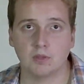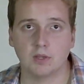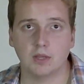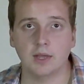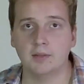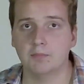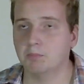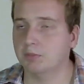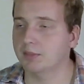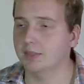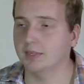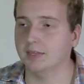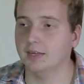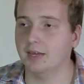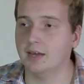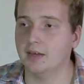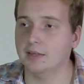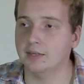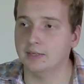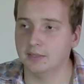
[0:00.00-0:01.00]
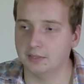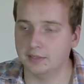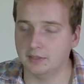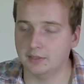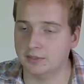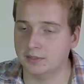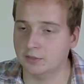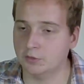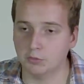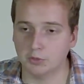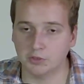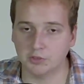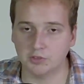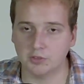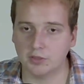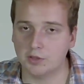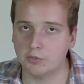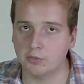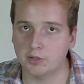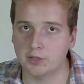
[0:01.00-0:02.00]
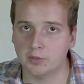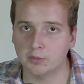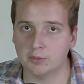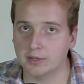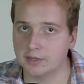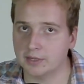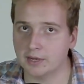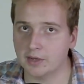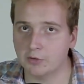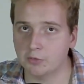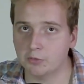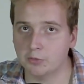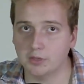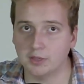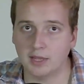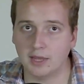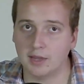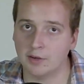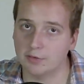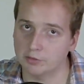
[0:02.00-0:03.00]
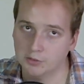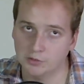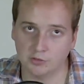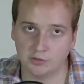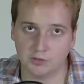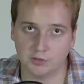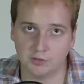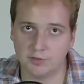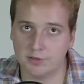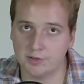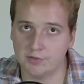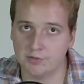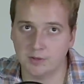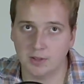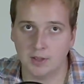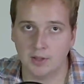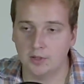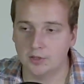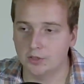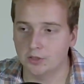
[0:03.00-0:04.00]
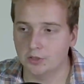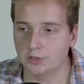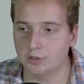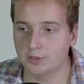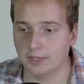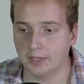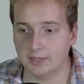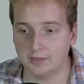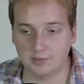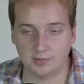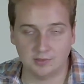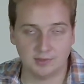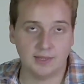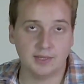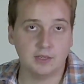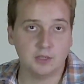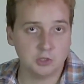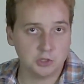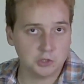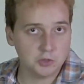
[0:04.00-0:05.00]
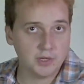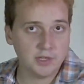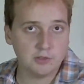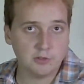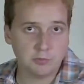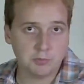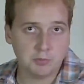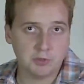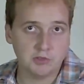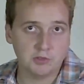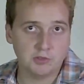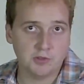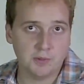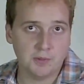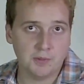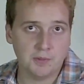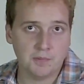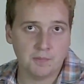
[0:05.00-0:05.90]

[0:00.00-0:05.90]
But then, and it works the other way around. How do a lot of conservatives look at, say, a trans person?